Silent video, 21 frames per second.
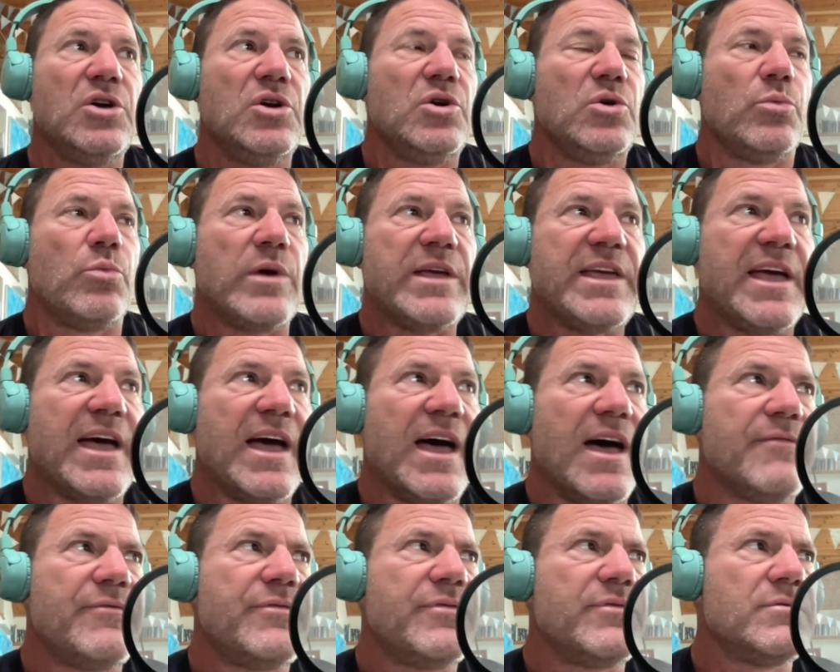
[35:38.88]
We
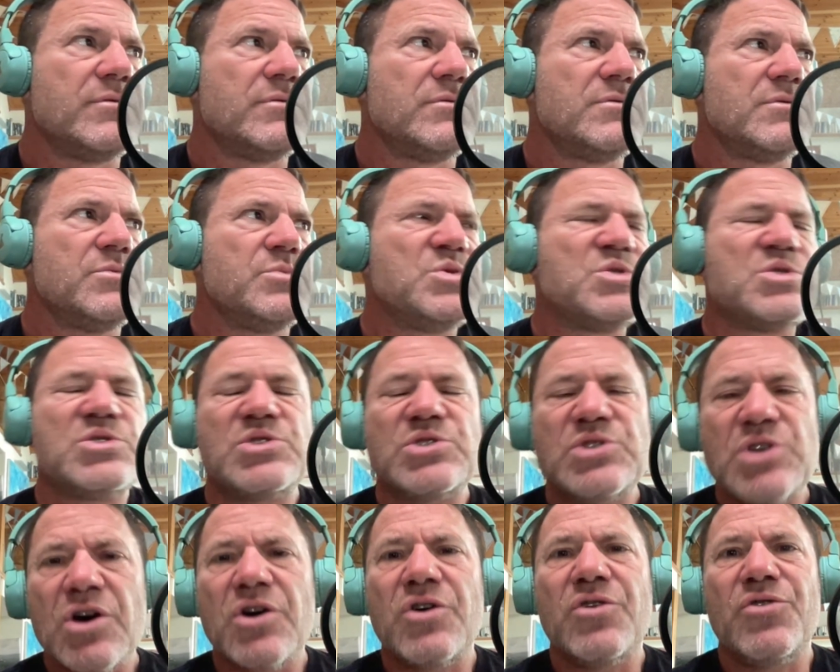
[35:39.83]
have
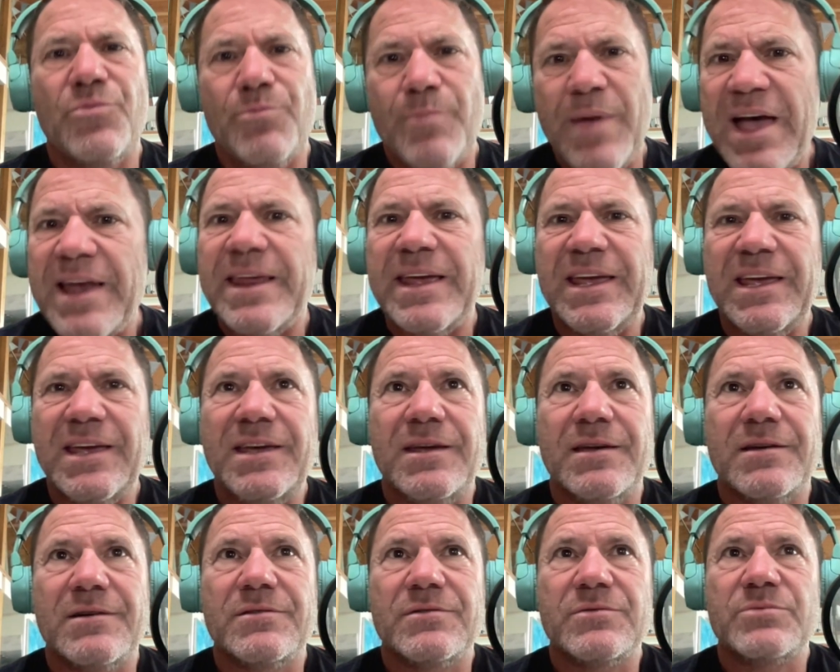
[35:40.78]
so many
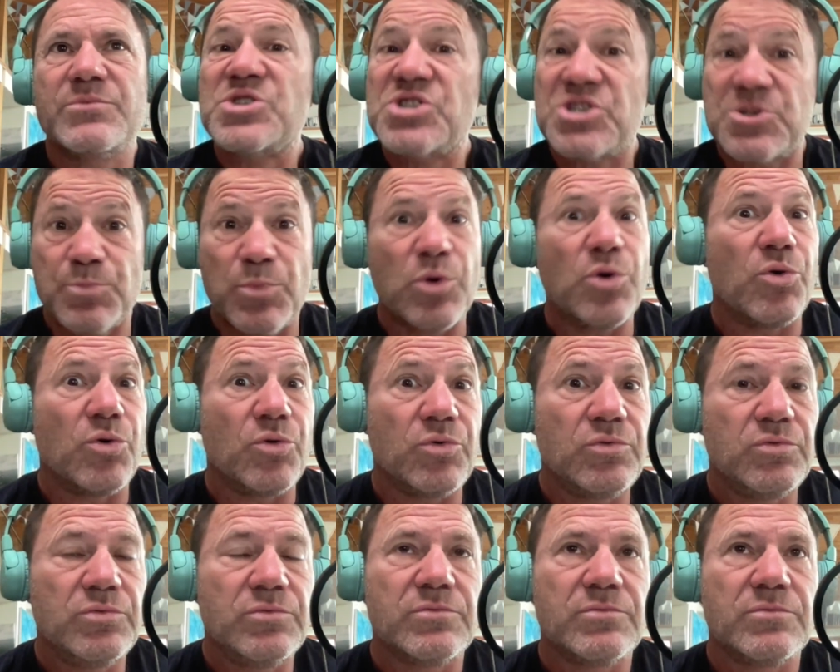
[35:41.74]

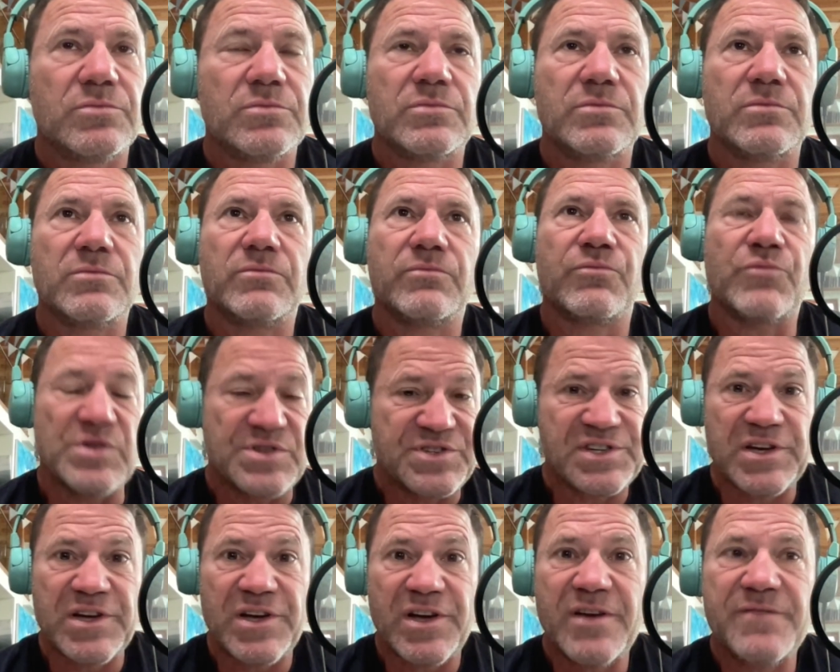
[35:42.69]
small
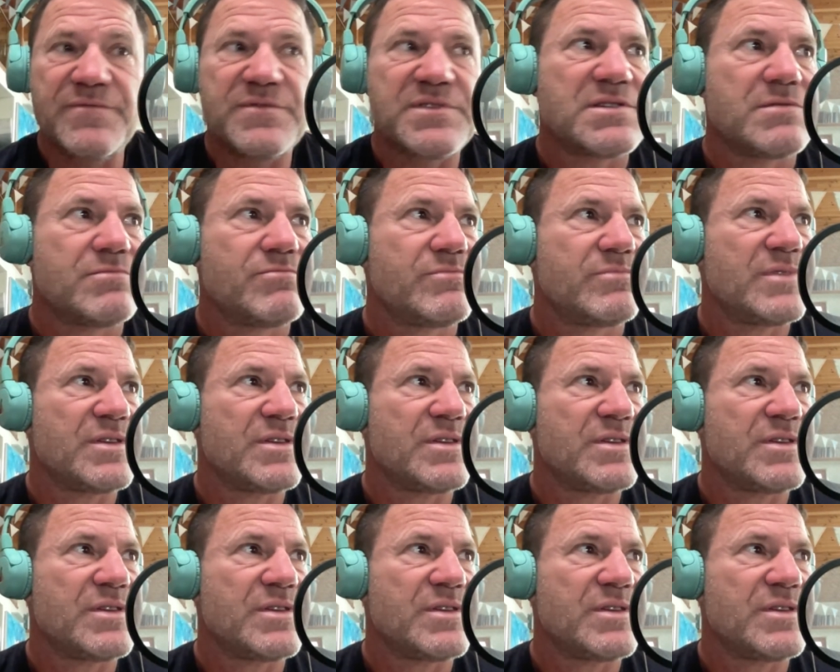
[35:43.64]
reserves that